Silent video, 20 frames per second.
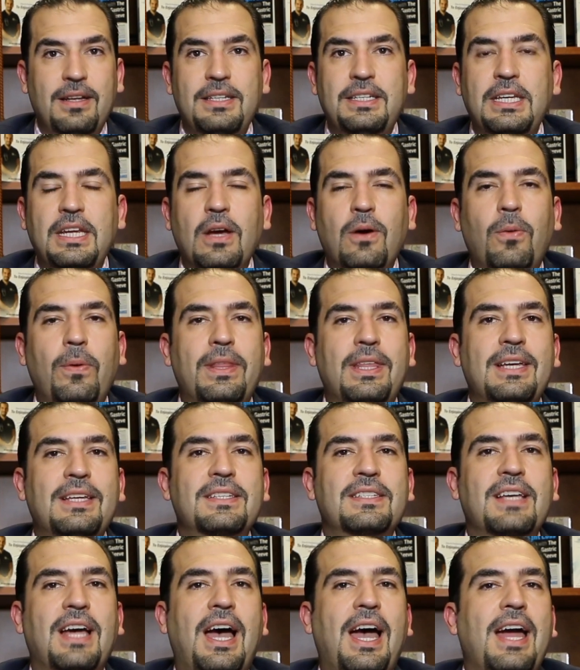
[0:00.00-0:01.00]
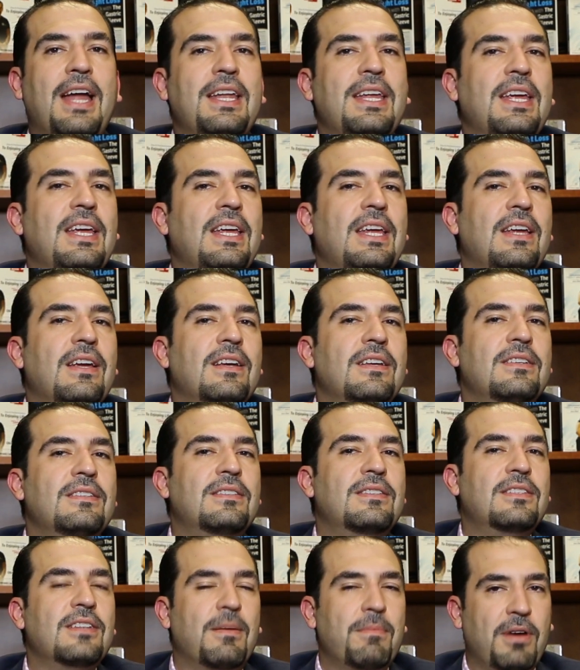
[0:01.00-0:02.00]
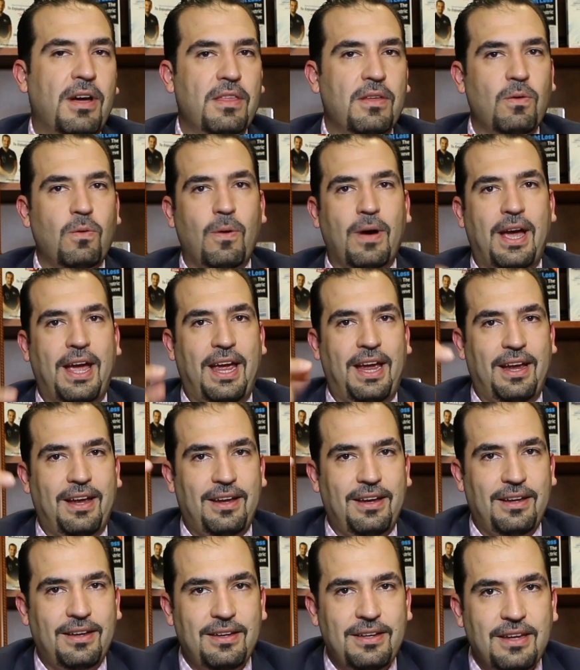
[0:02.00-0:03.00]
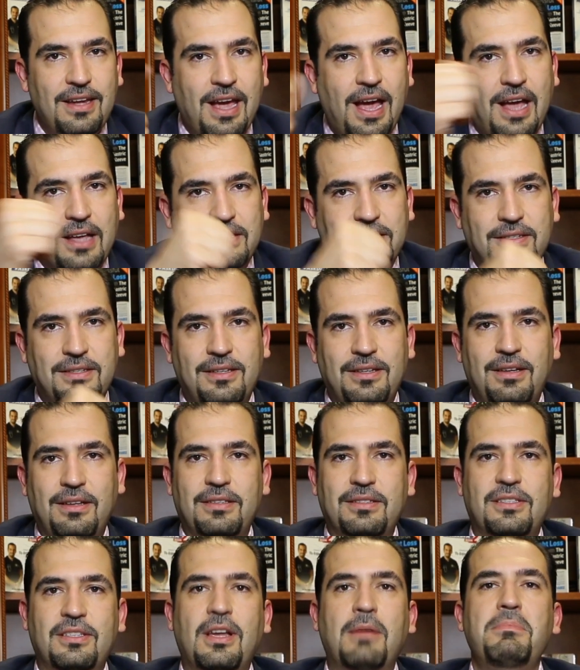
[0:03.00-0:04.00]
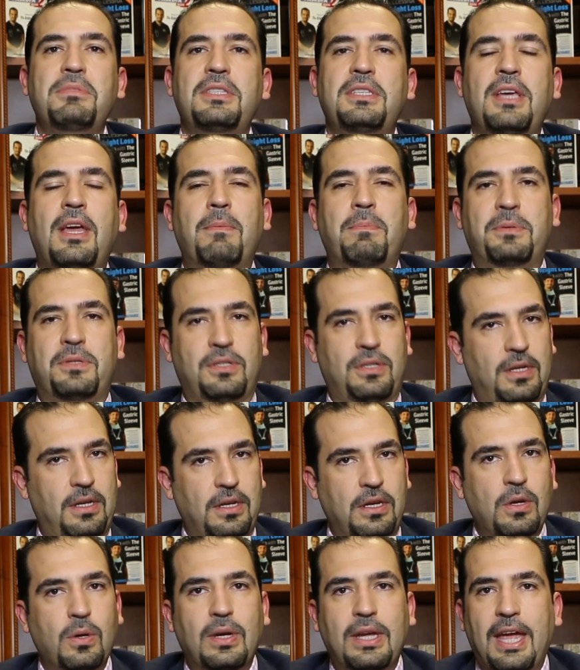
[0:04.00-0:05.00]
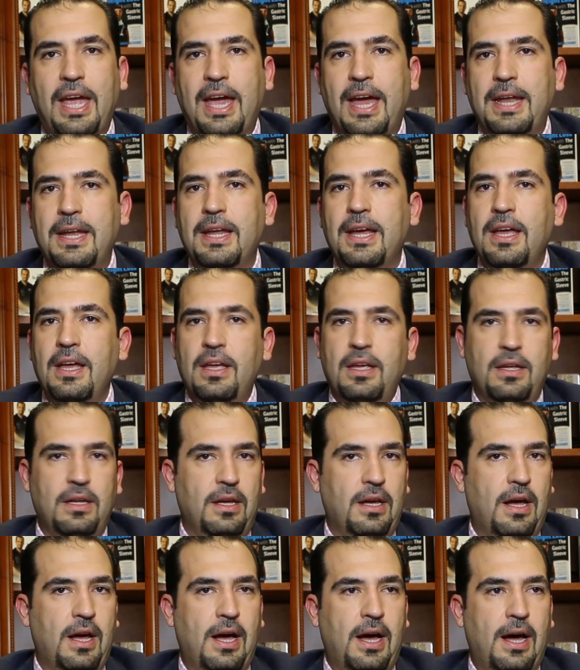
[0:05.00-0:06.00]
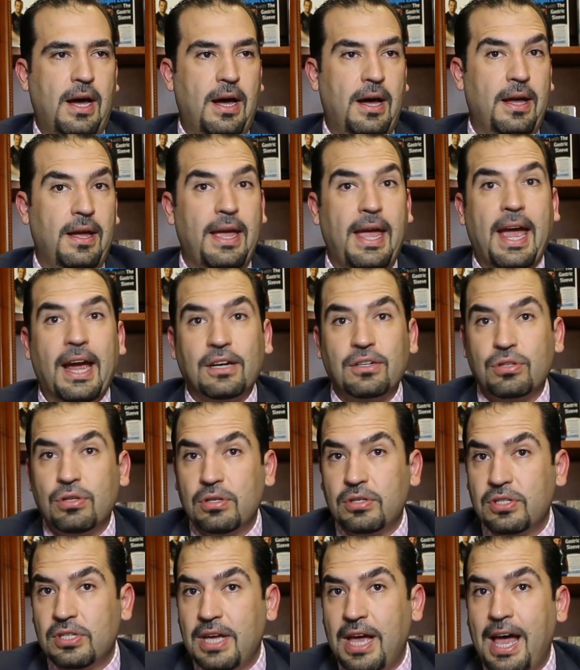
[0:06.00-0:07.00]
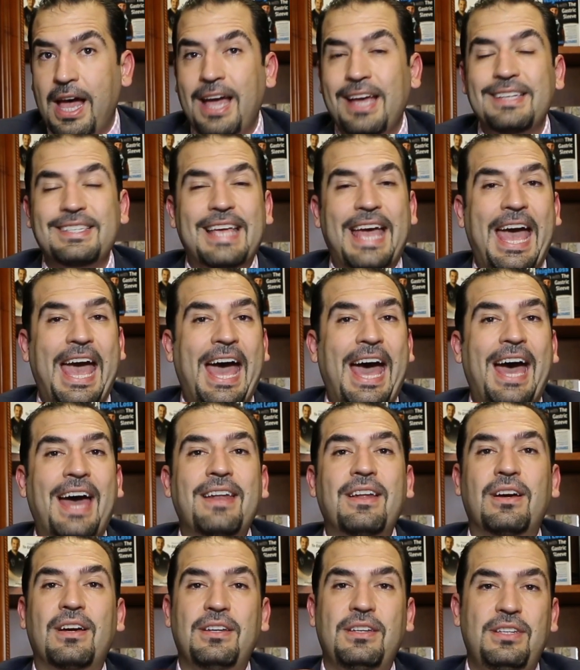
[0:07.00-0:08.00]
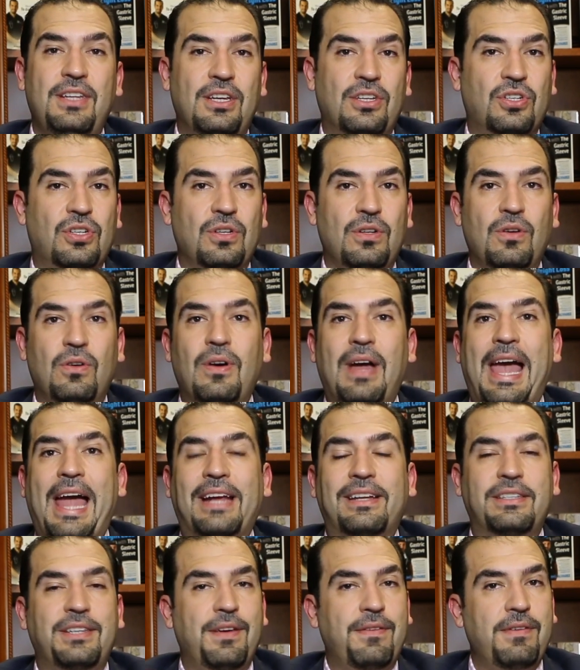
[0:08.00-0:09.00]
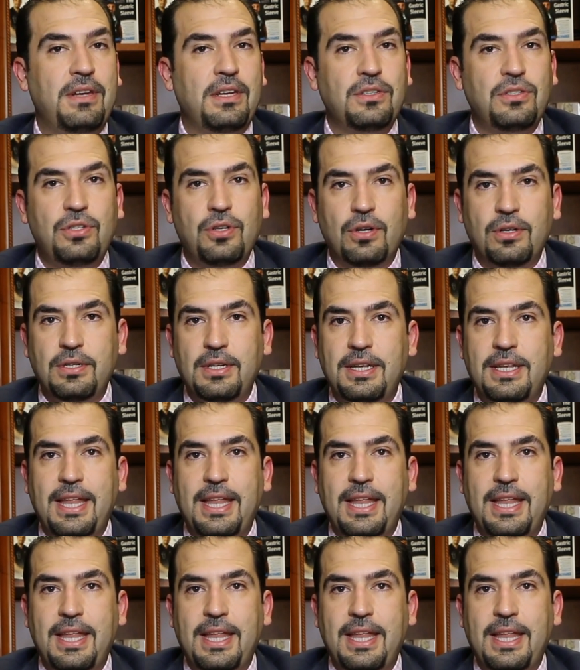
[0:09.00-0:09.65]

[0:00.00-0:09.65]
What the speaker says: deal with anxiety some other way? Yes, some tips. You can Exercise, add additional activities during the